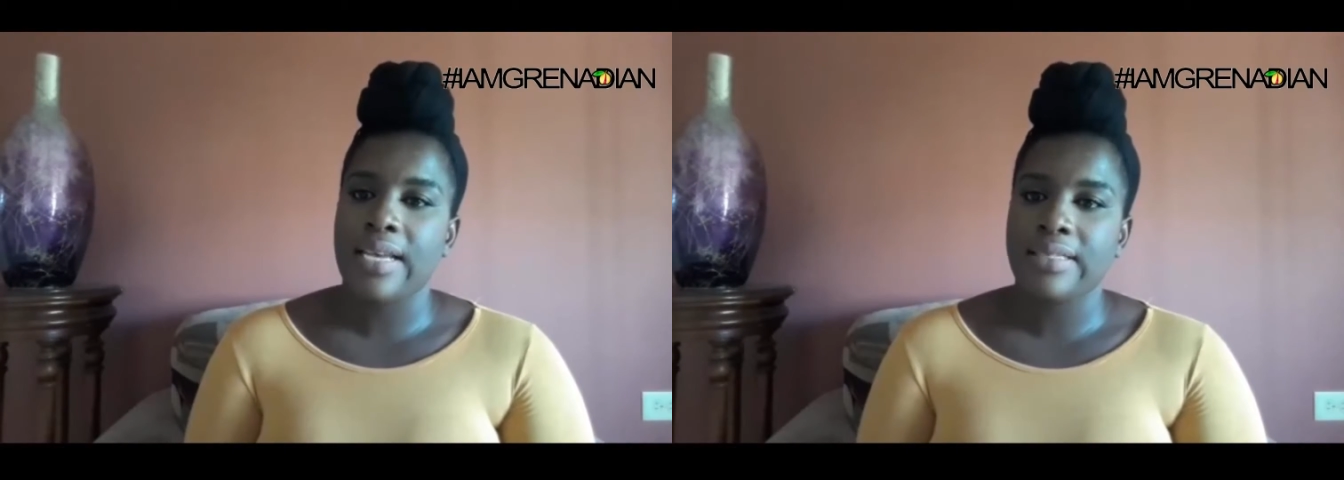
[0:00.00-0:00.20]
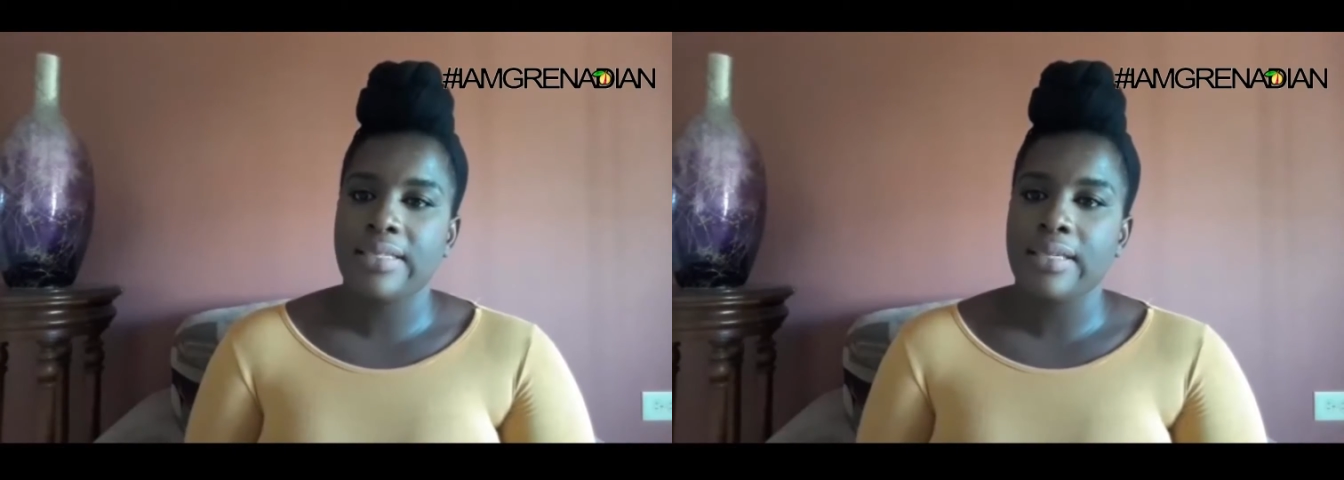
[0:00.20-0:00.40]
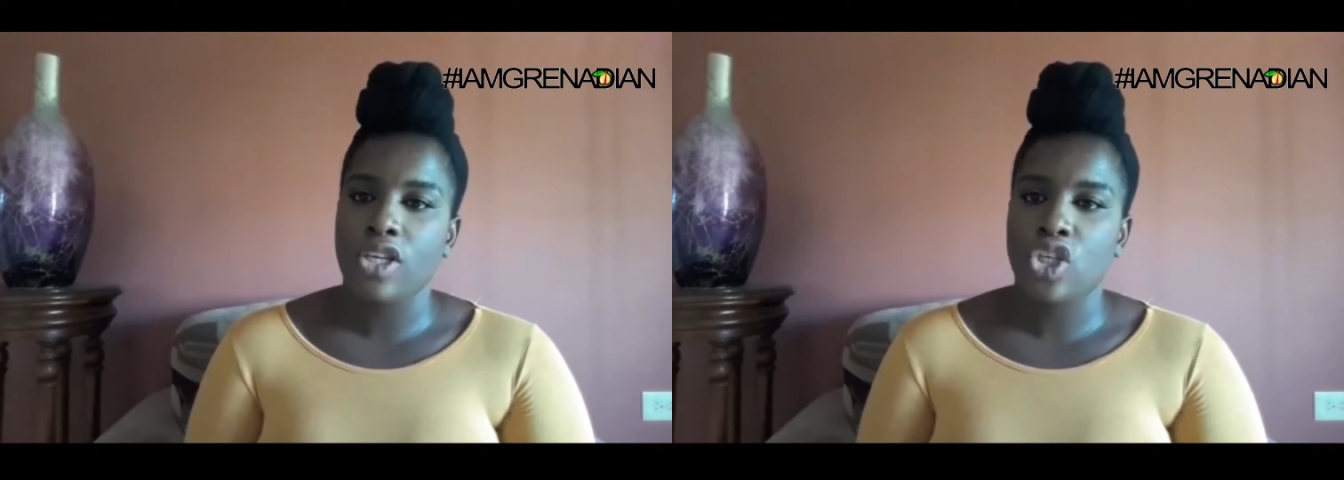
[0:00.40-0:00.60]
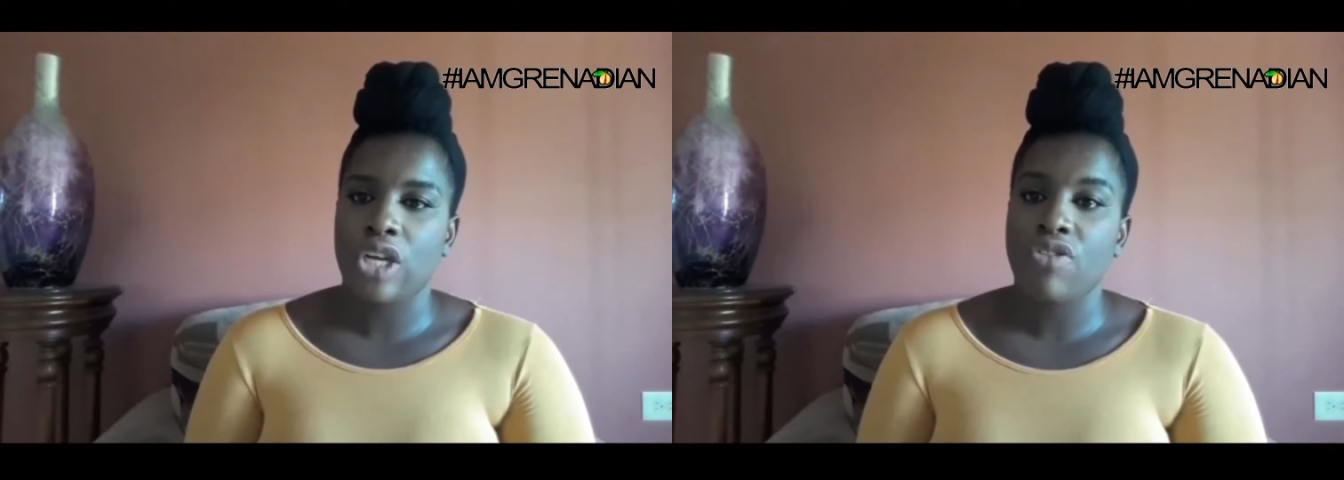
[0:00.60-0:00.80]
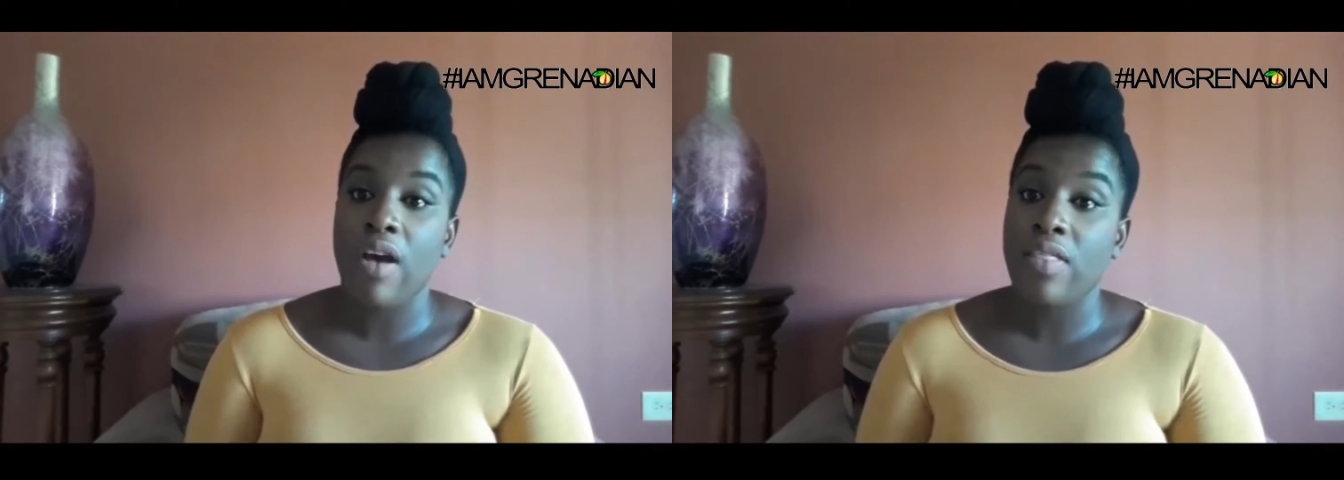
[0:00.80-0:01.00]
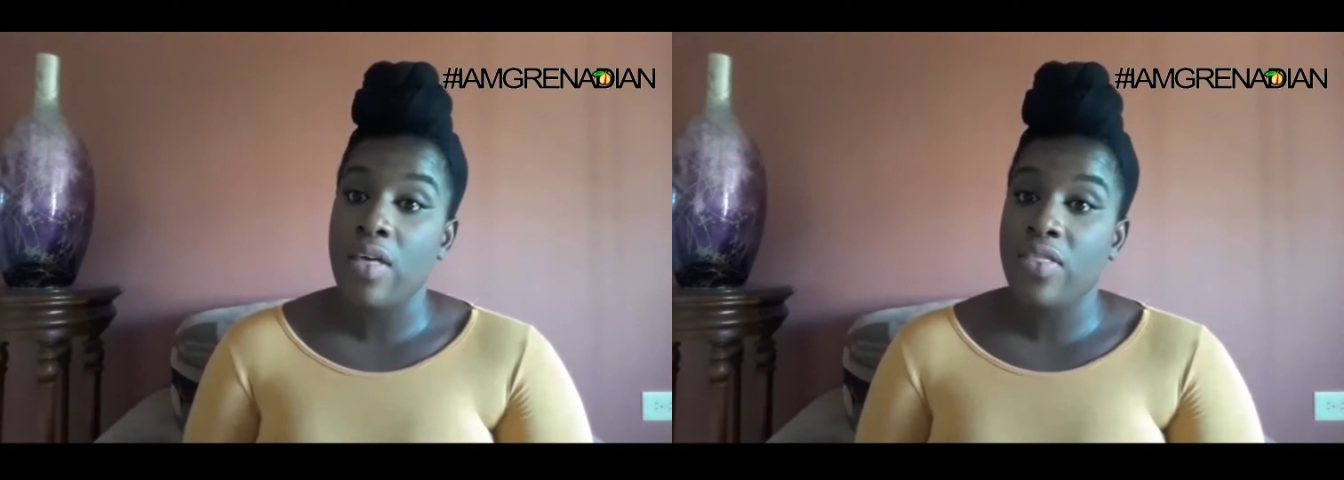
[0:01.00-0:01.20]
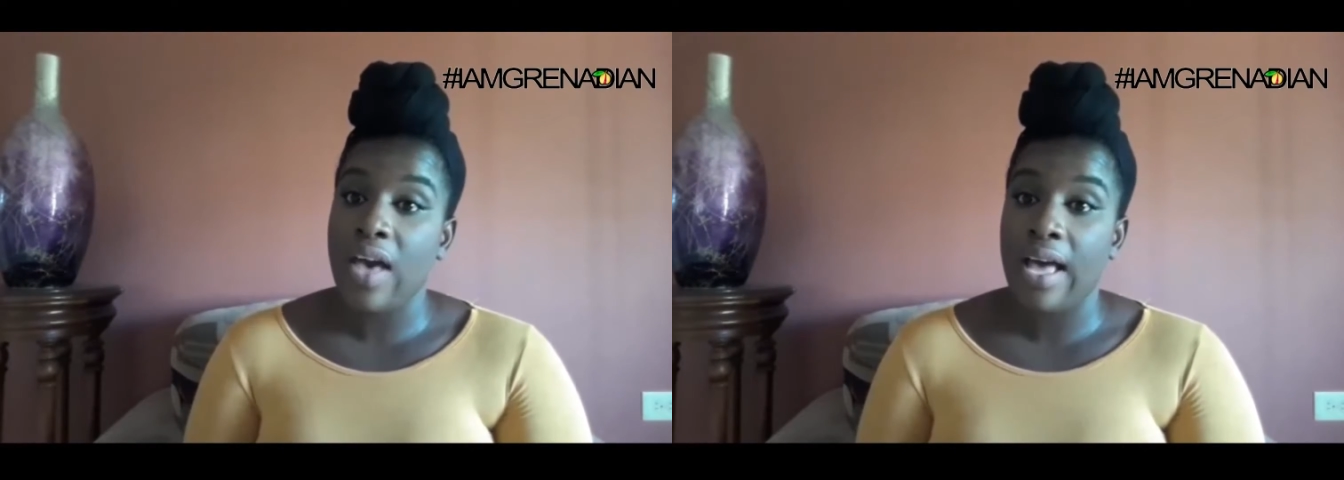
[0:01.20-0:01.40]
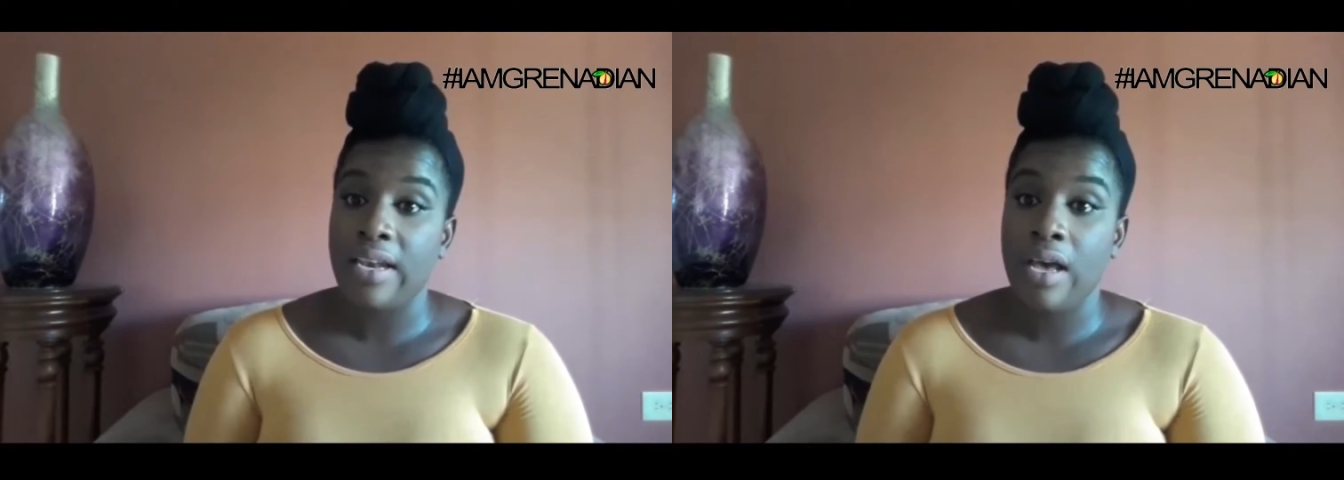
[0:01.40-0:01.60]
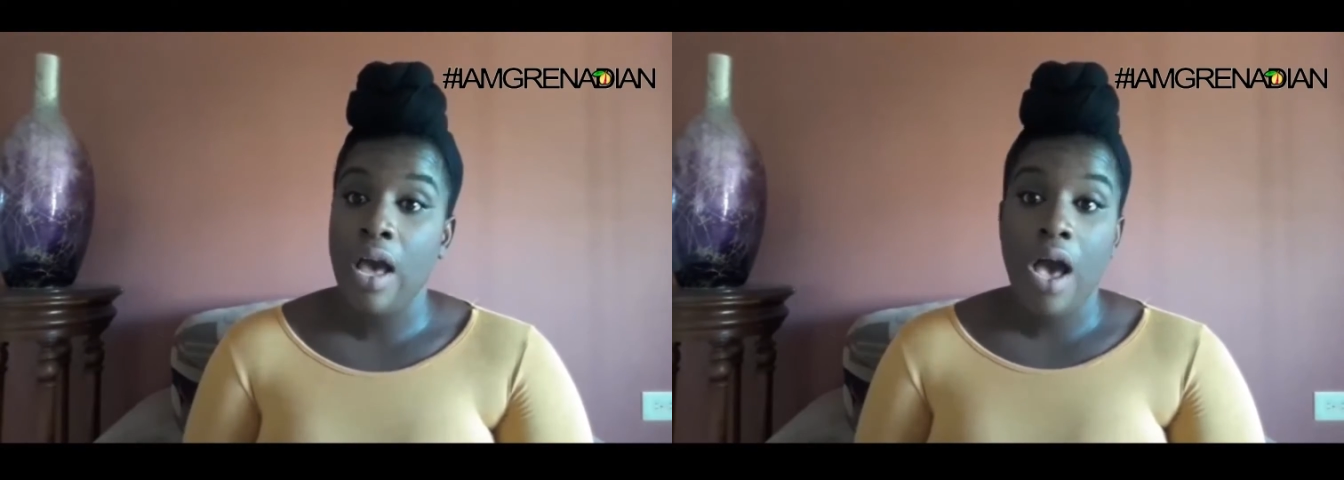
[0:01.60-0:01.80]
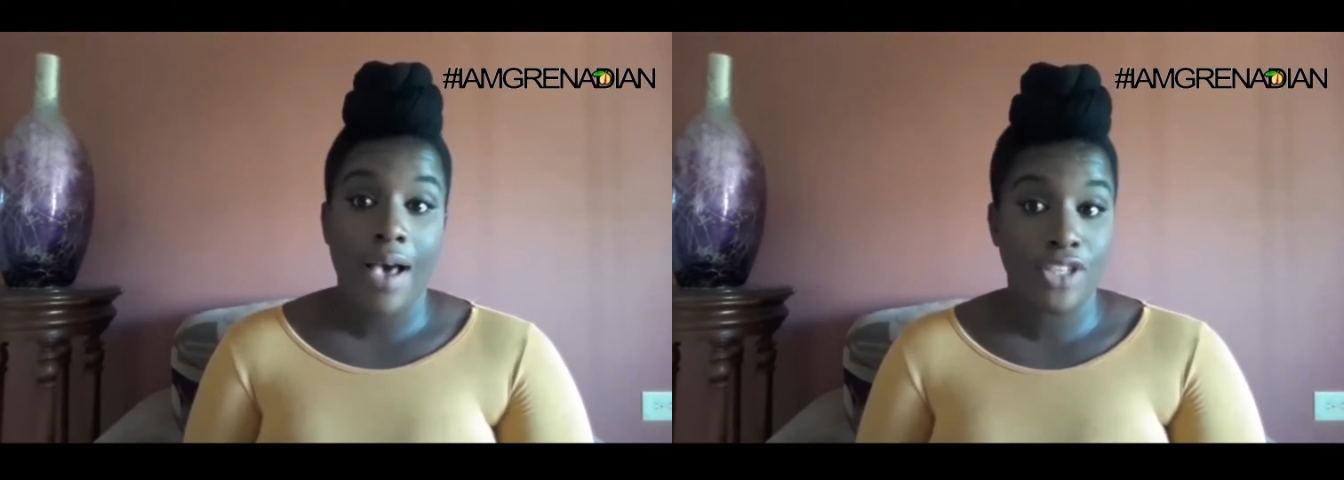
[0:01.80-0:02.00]
destination rather than
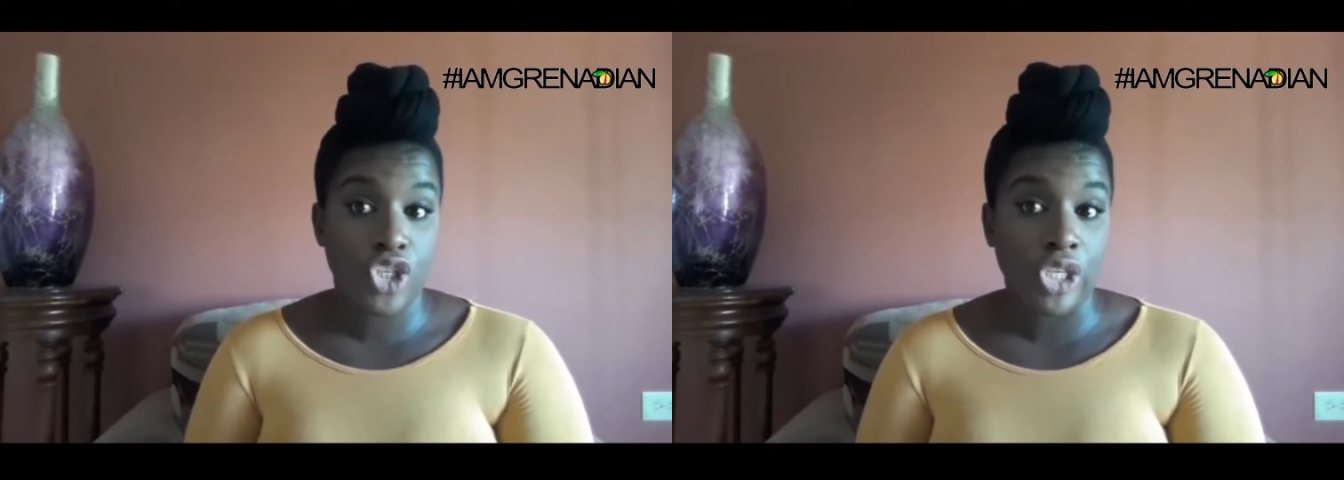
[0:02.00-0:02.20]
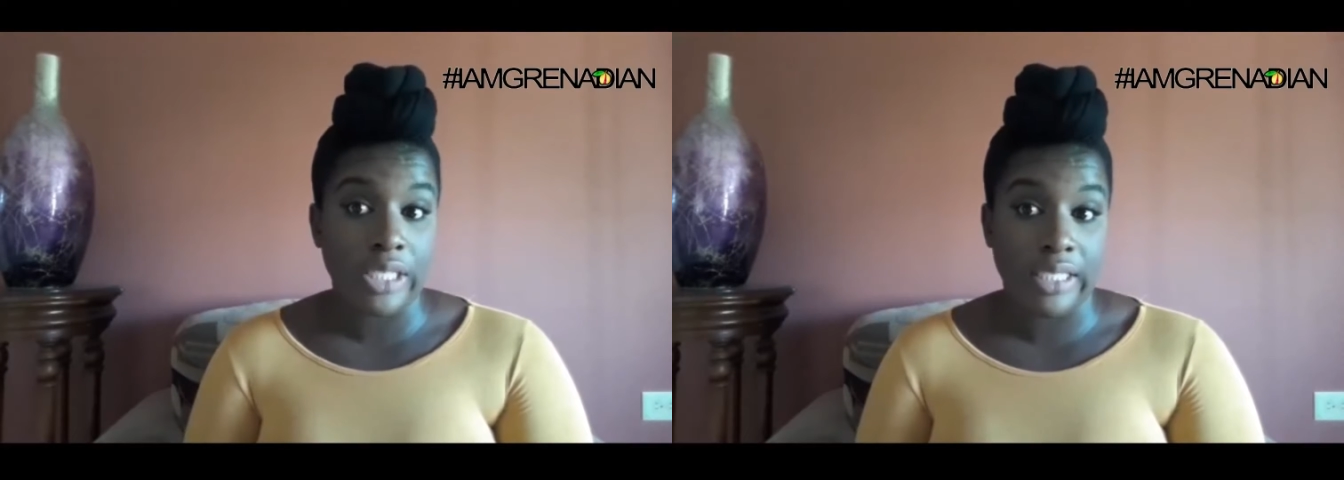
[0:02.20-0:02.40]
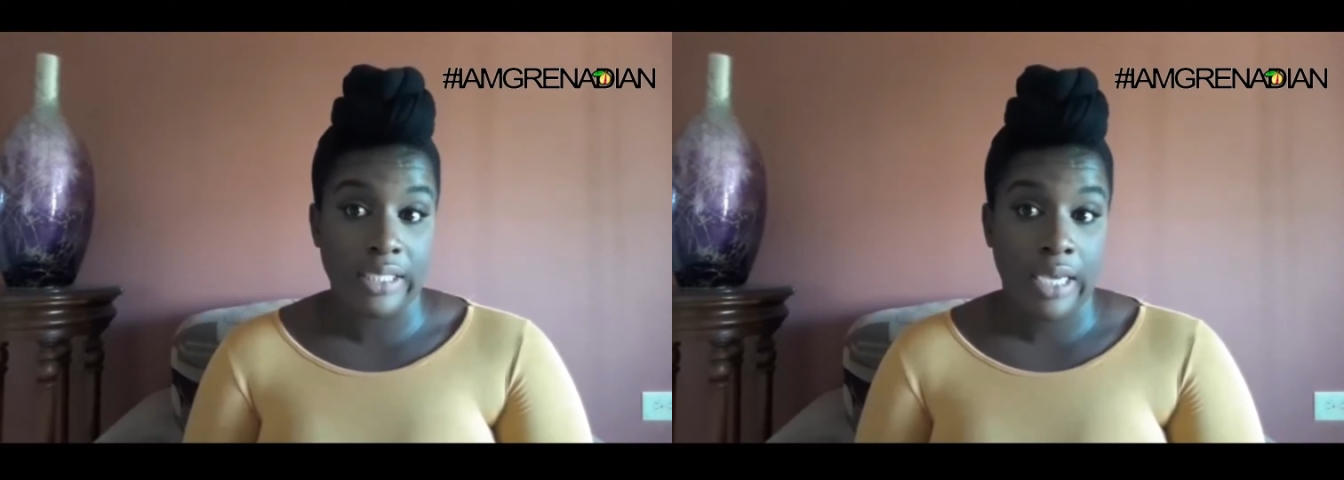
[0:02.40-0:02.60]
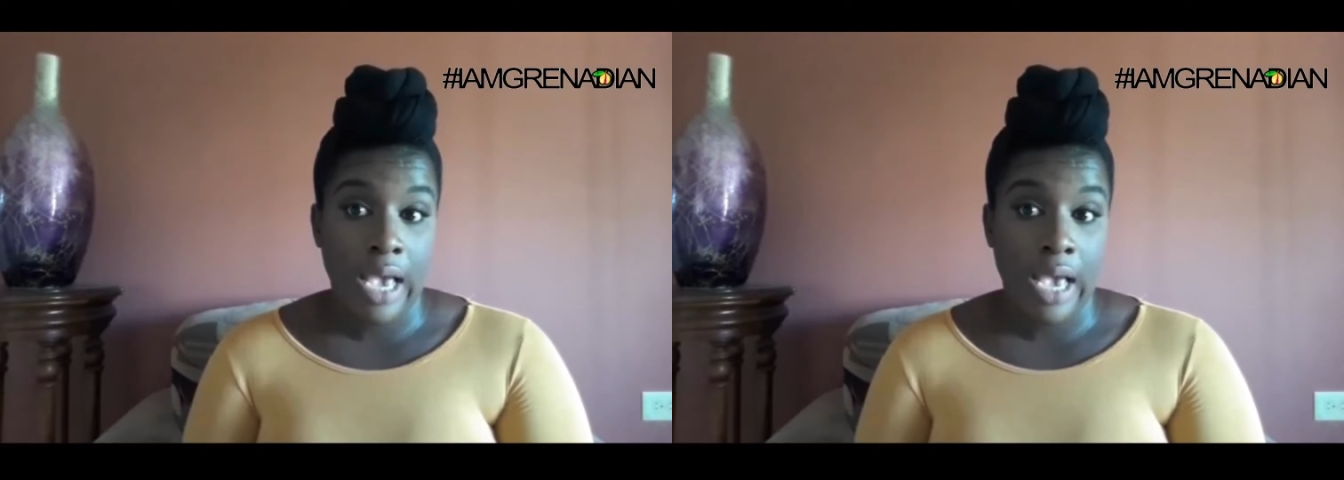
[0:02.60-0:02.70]
a journey.